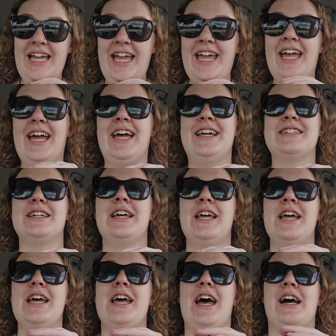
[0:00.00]
and
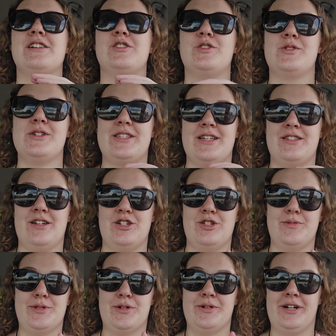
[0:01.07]
as soon as I saw
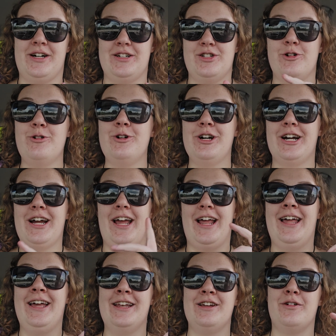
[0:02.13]
she was going on tour
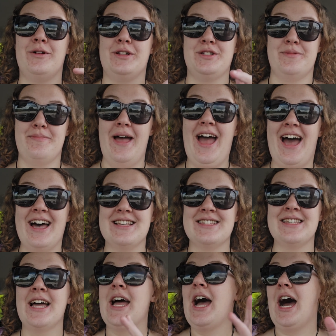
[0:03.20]
and going to
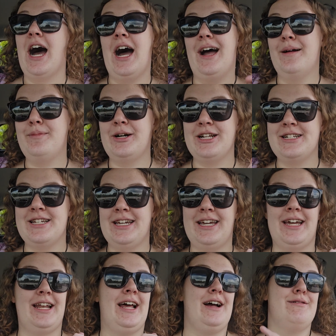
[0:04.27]
Mass, I bought a
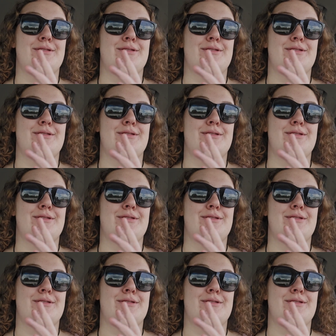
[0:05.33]
ticket.